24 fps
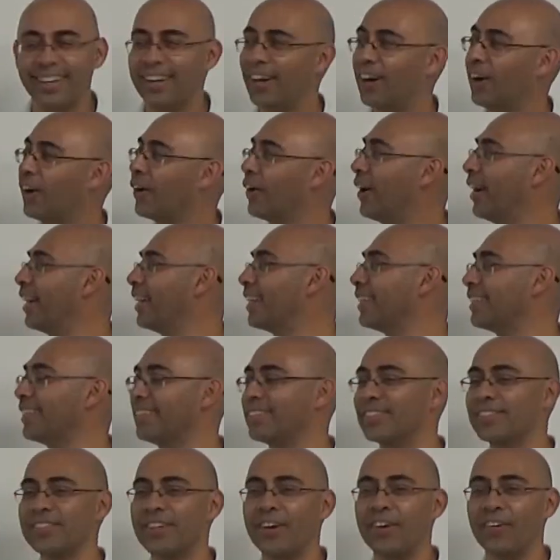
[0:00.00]
All right,
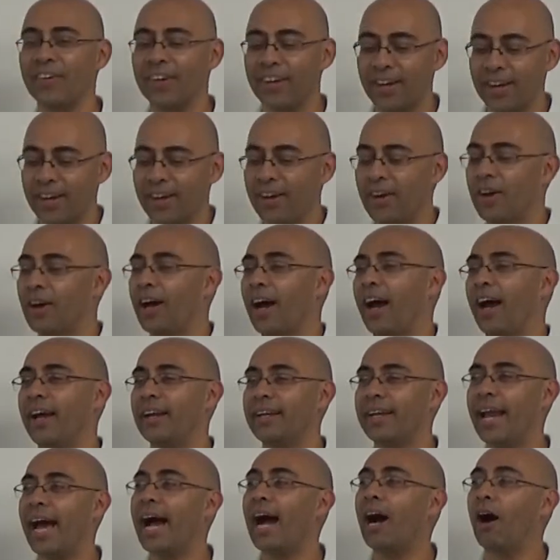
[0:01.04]
so
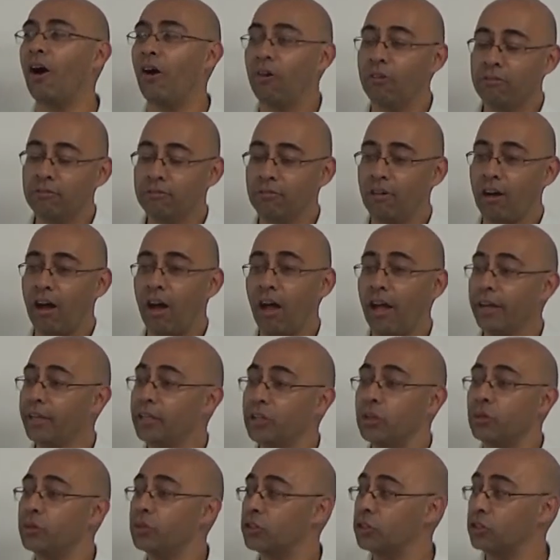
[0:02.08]
now all I
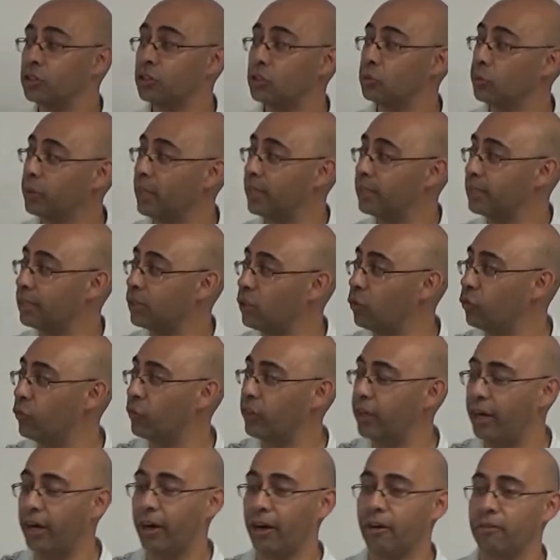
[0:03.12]
do is just what I did over
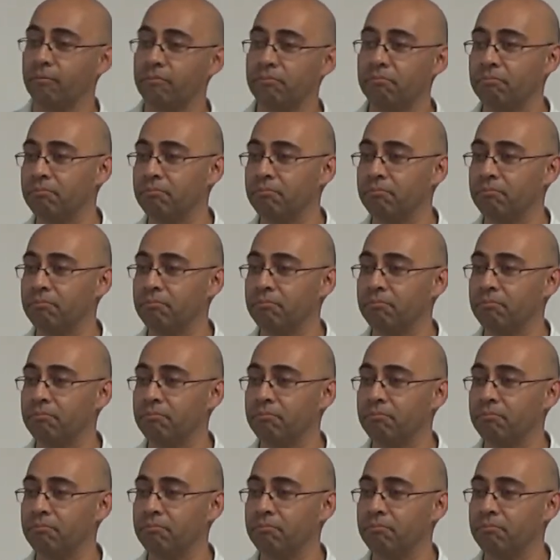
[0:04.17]
there.